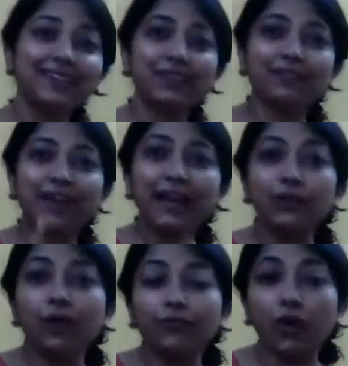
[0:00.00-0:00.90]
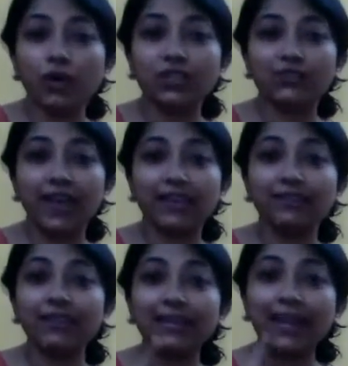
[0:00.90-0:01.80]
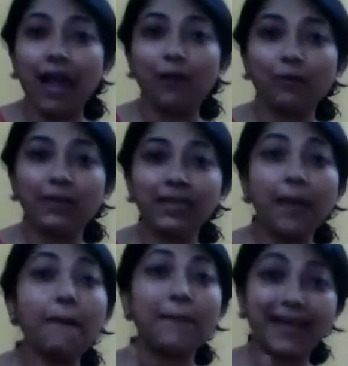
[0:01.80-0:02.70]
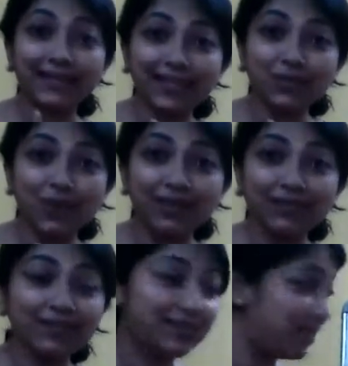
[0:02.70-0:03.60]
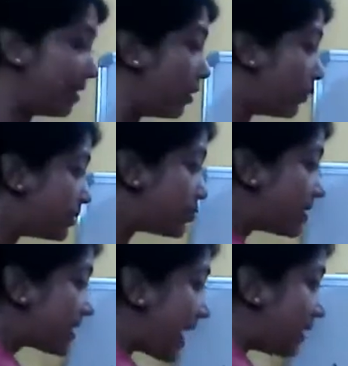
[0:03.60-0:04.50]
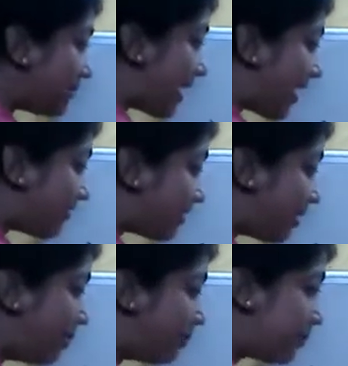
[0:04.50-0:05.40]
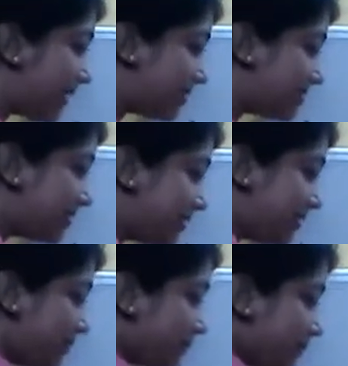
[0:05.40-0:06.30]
The value of cos phi will now be minus 1, which means I'll be having a plus here.